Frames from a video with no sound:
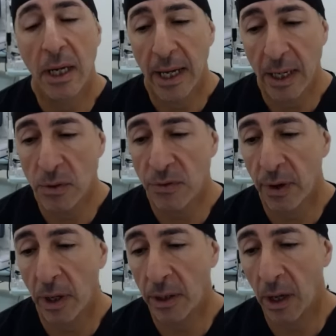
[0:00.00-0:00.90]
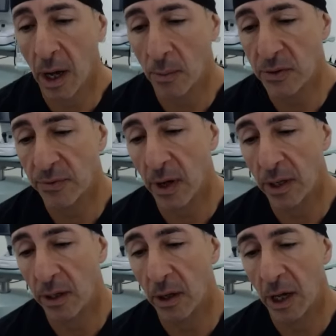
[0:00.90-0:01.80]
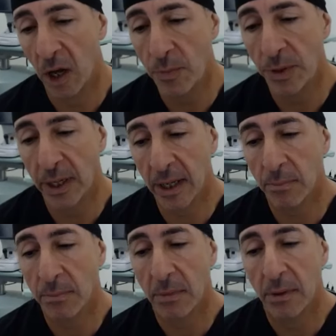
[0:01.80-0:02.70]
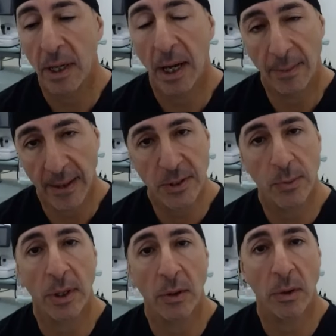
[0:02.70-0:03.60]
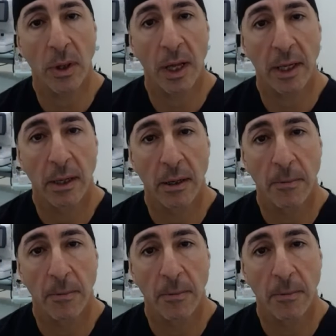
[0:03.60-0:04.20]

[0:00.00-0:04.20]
He was frightened, I was frightened. I opened it up, and that's what it looked like.